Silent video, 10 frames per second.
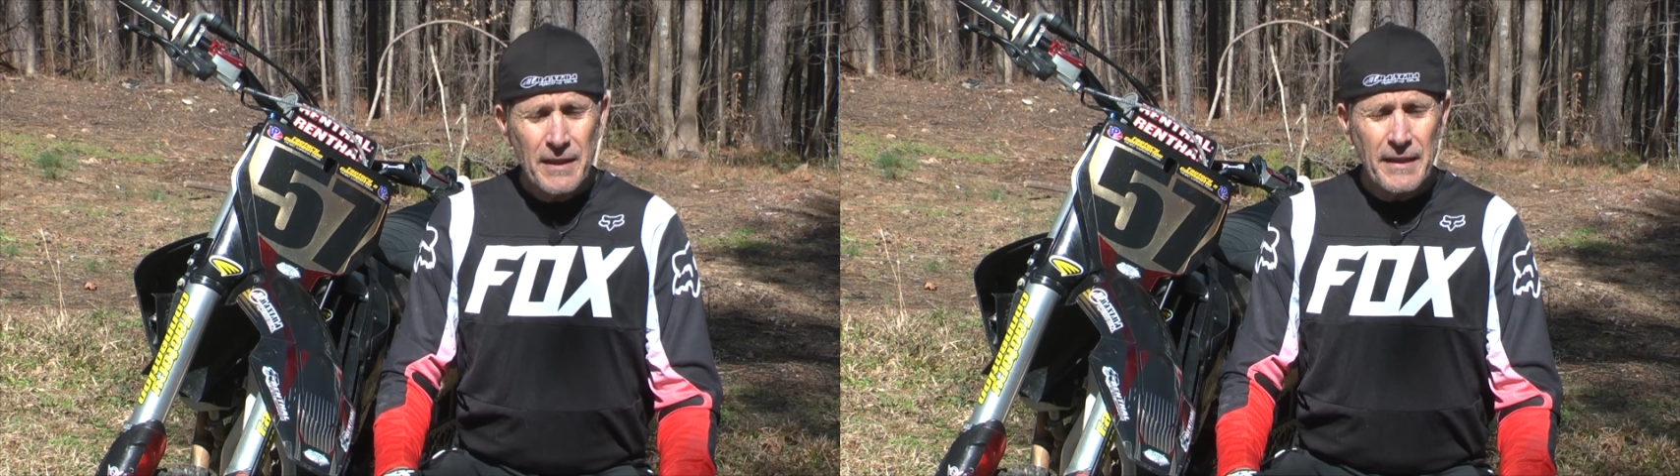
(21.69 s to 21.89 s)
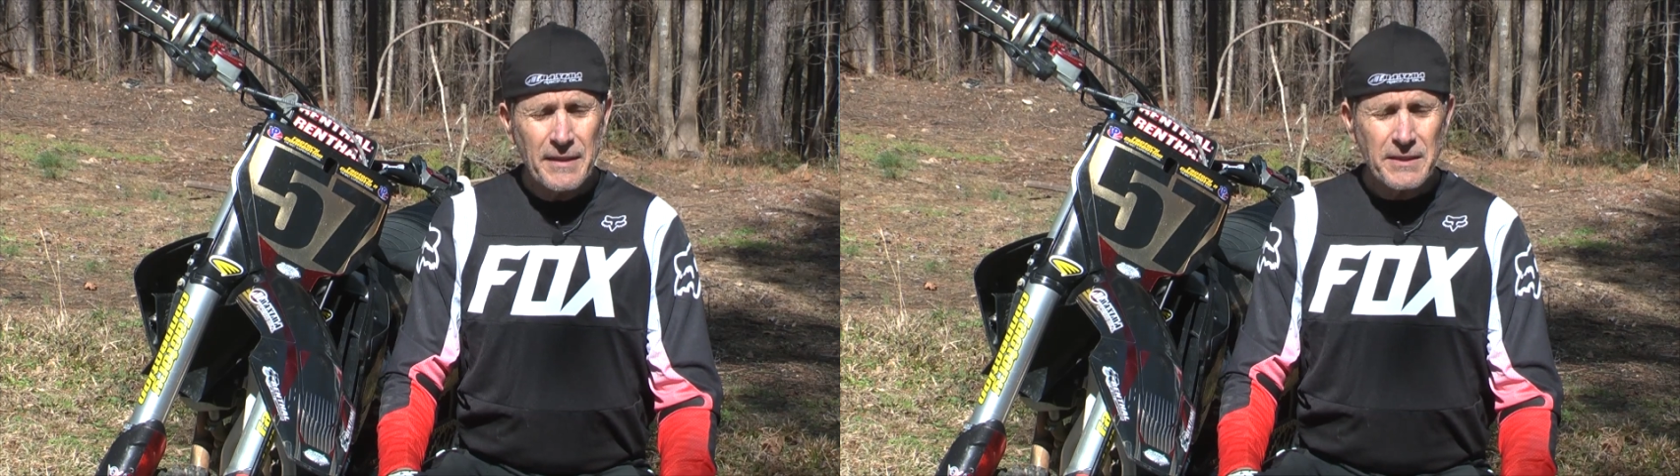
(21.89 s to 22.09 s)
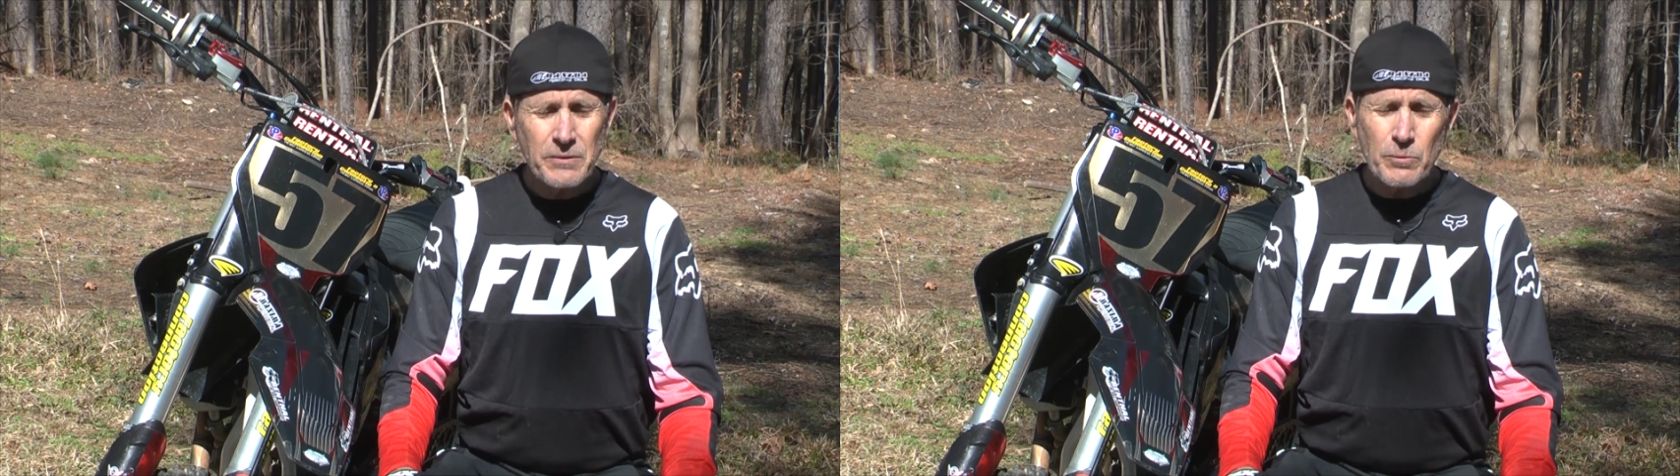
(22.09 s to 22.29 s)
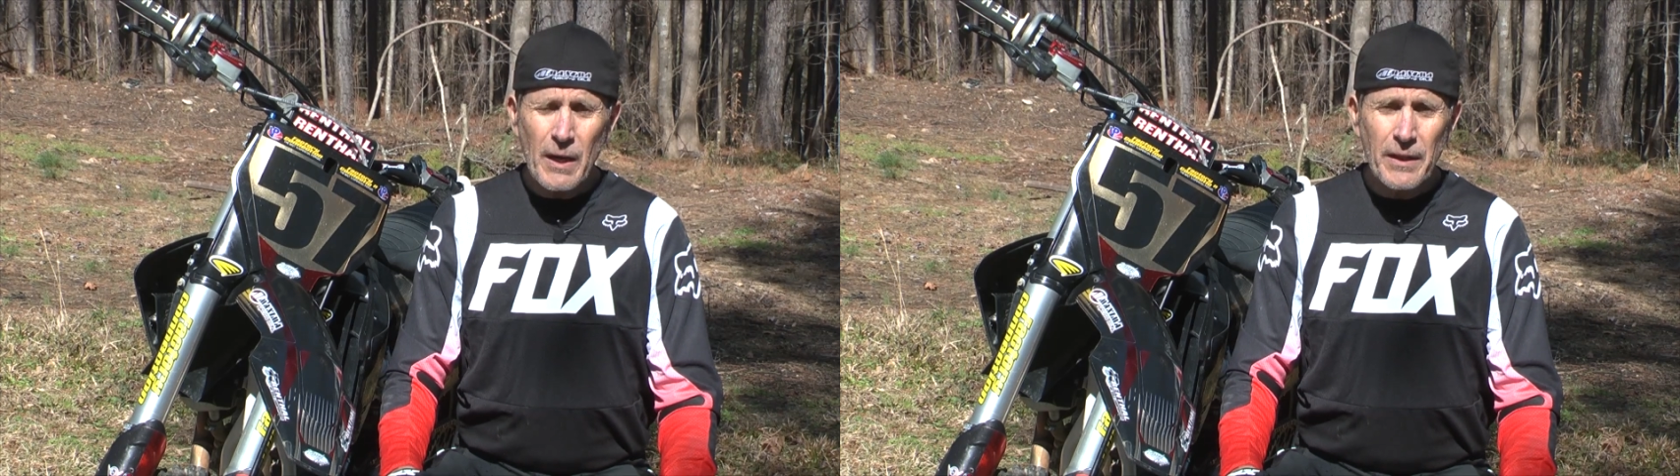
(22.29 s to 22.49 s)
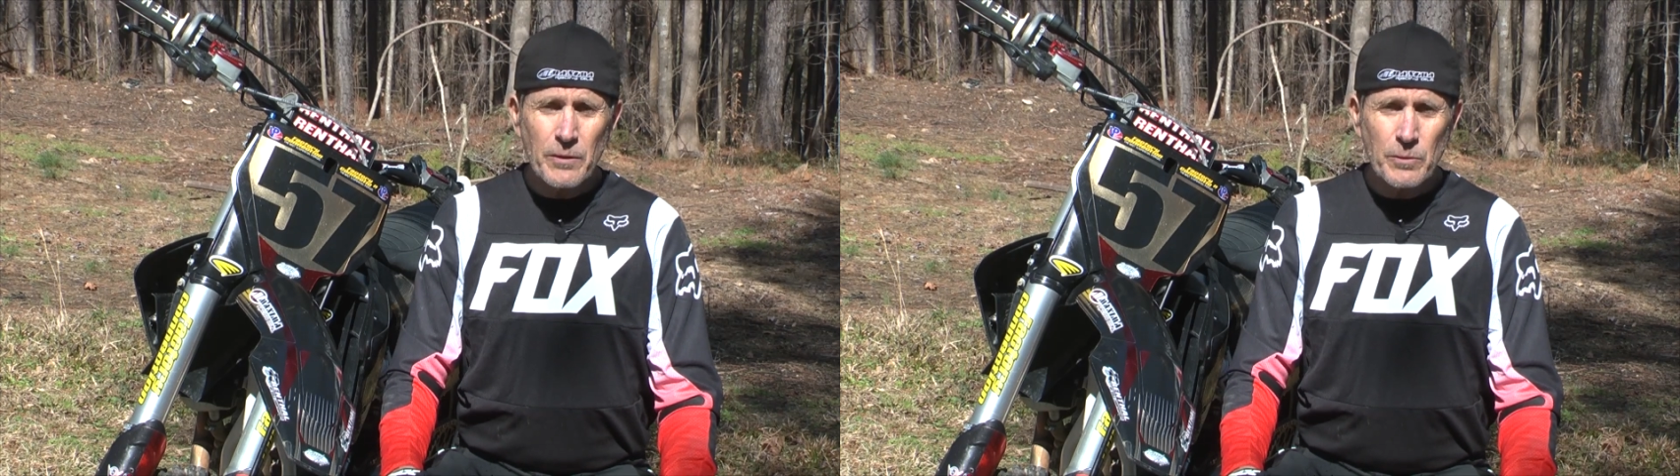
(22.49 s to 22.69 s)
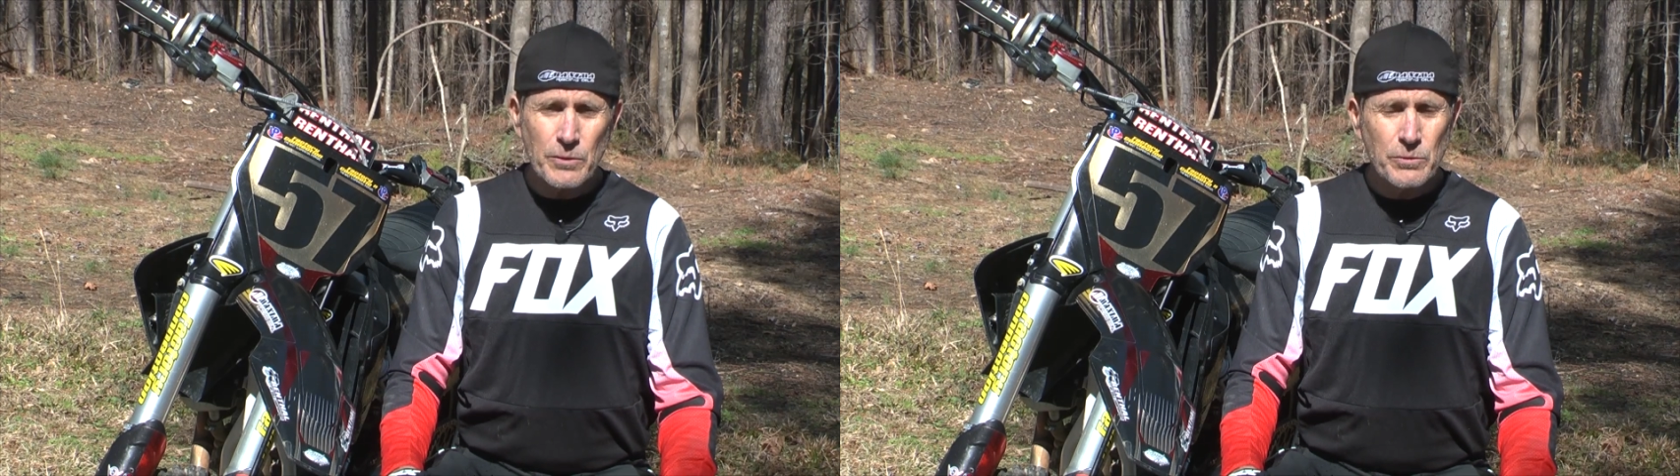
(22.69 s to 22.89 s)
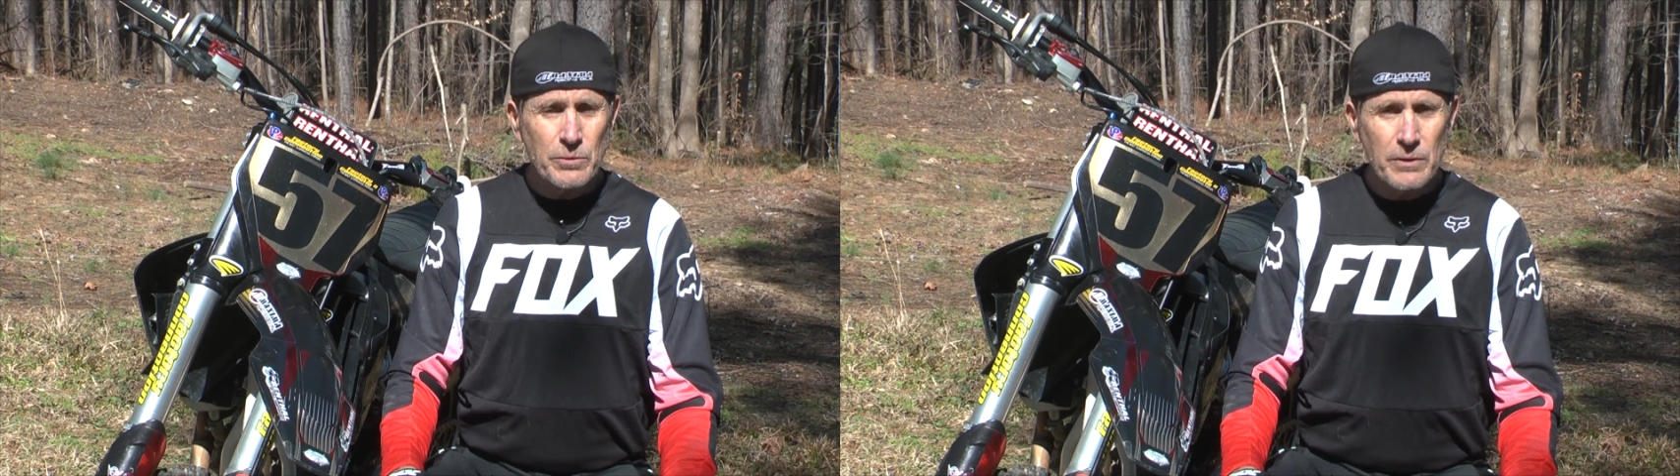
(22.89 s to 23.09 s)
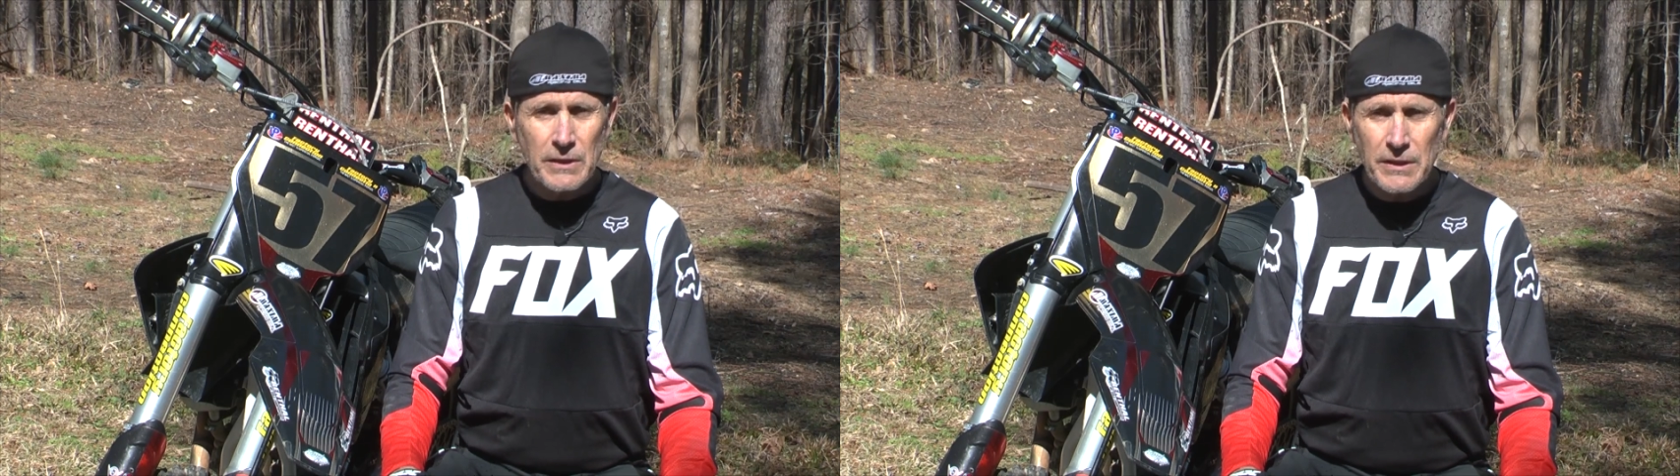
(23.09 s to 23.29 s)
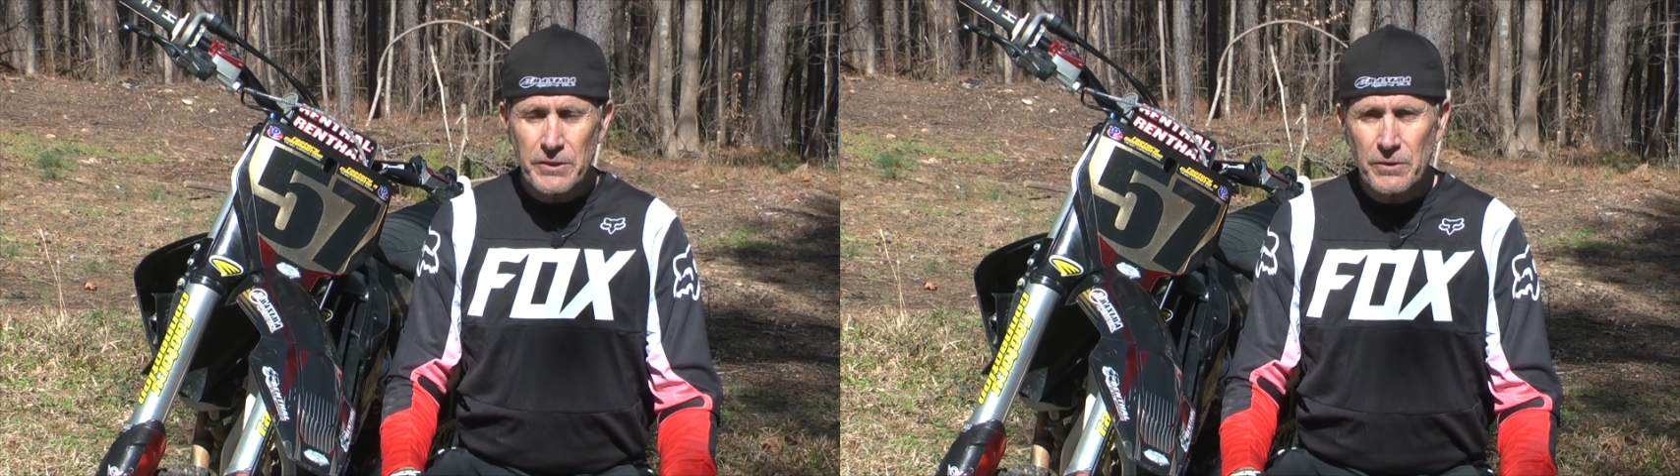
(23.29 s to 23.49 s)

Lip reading: And this rider was really